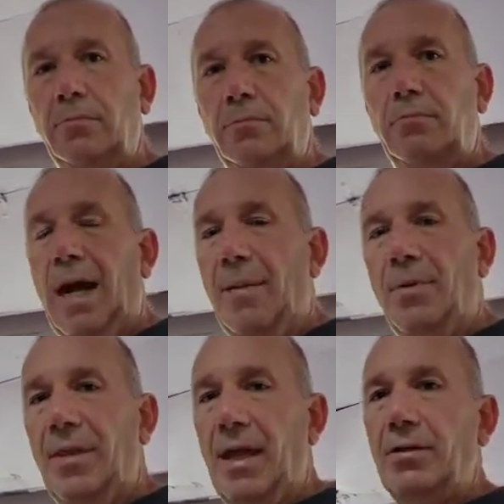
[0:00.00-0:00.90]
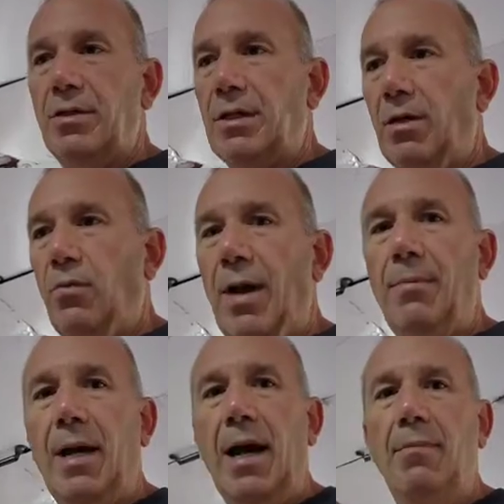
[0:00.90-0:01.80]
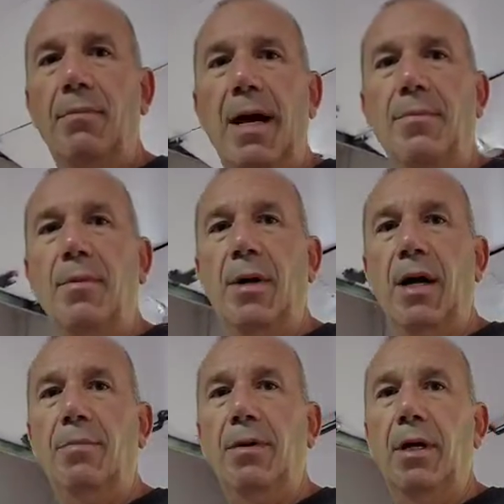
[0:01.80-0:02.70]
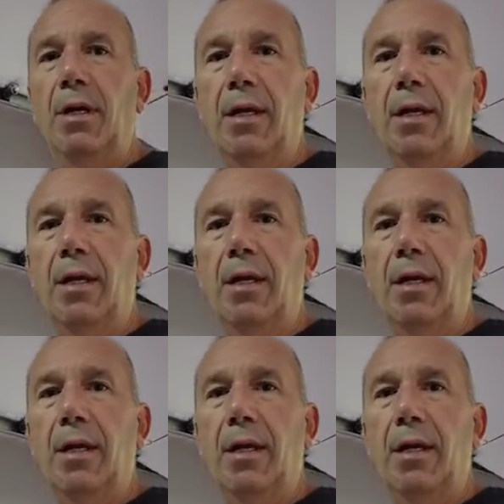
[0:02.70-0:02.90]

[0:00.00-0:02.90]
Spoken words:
mop them, then just get a wet mop them up,